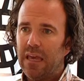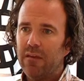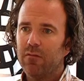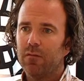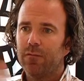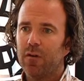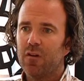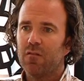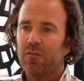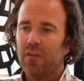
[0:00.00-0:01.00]
even
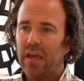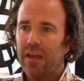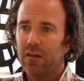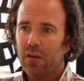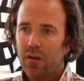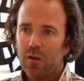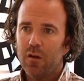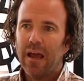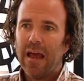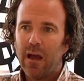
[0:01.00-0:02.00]
further ahead.
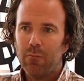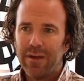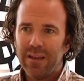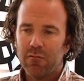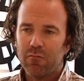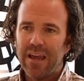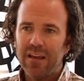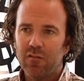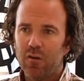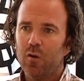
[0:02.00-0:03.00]
How may the
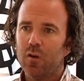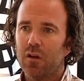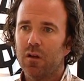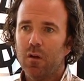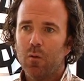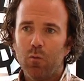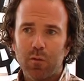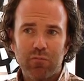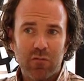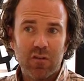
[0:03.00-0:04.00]
range look?
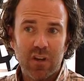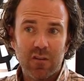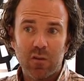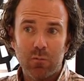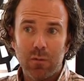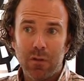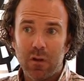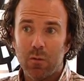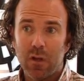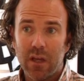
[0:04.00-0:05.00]
What projects should we be
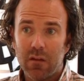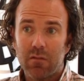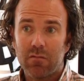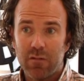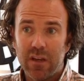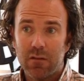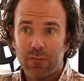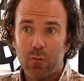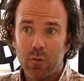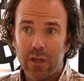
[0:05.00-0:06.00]
doing in 3 to
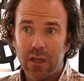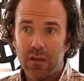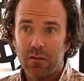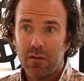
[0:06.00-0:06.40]
4 years?